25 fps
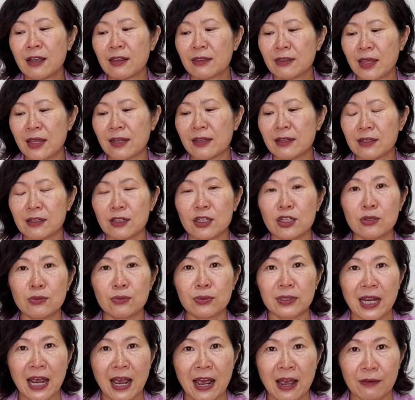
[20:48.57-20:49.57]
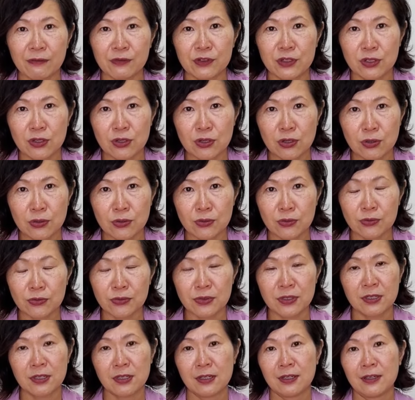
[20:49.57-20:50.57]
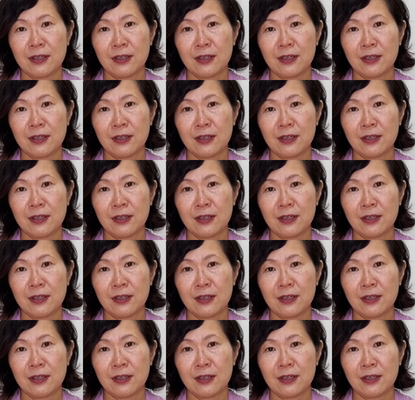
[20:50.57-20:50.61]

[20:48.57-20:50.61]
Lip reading: then you would have to use